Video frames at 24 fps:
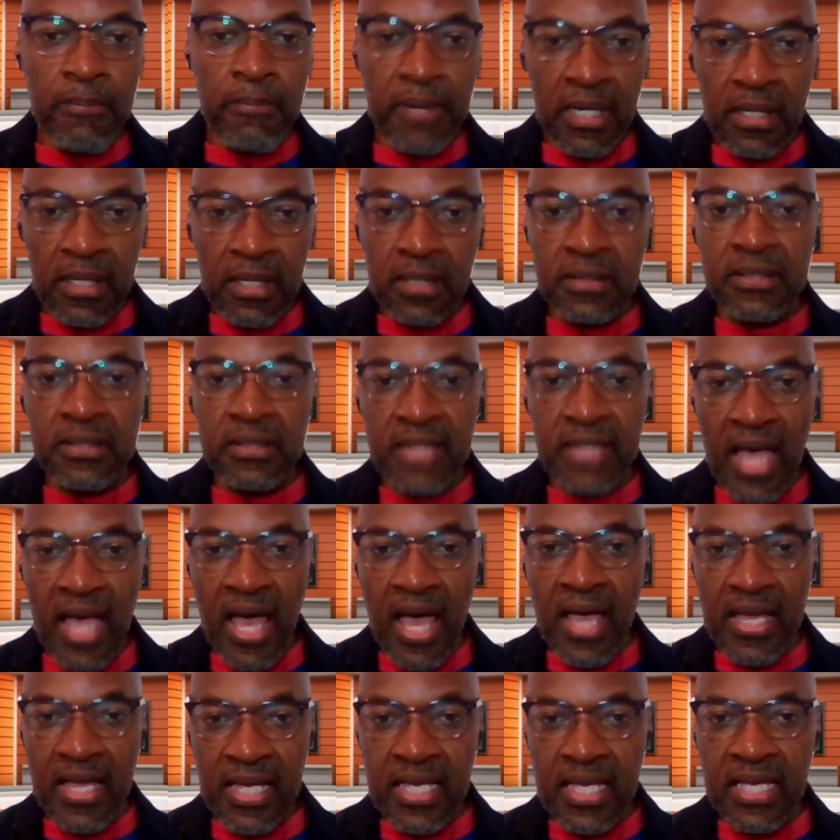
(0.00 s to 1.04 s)
but
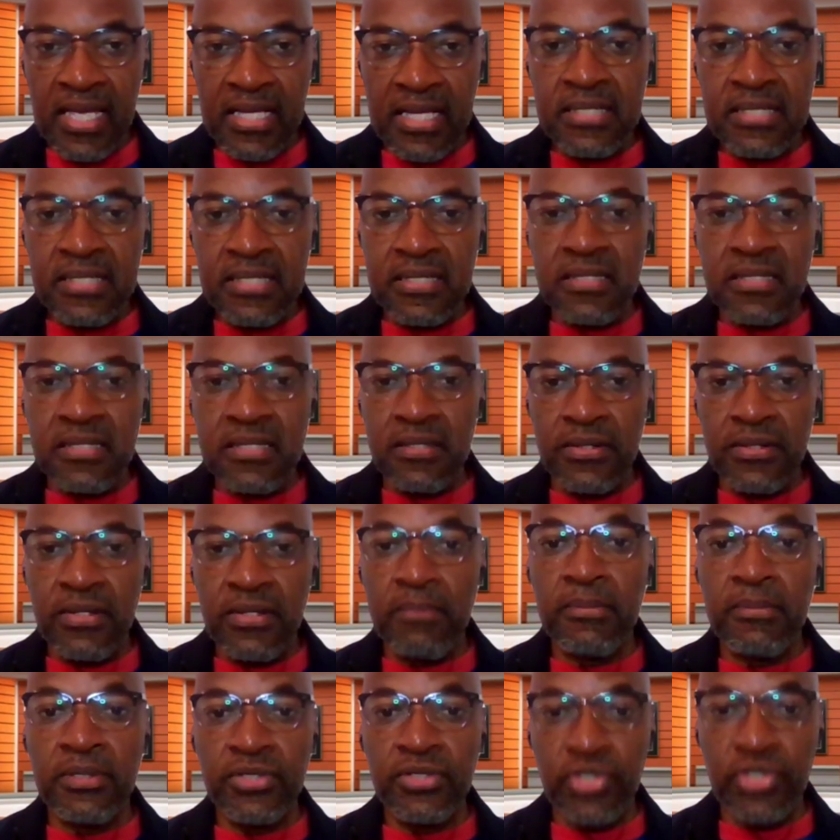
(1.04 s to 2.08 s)
that is
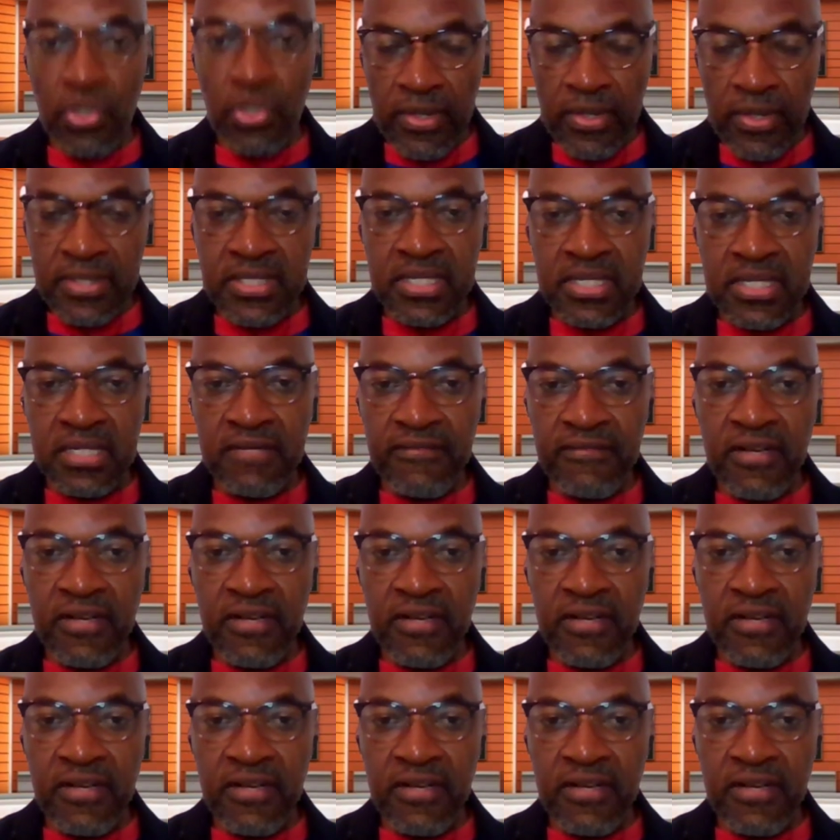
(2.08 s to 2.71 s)
the majority,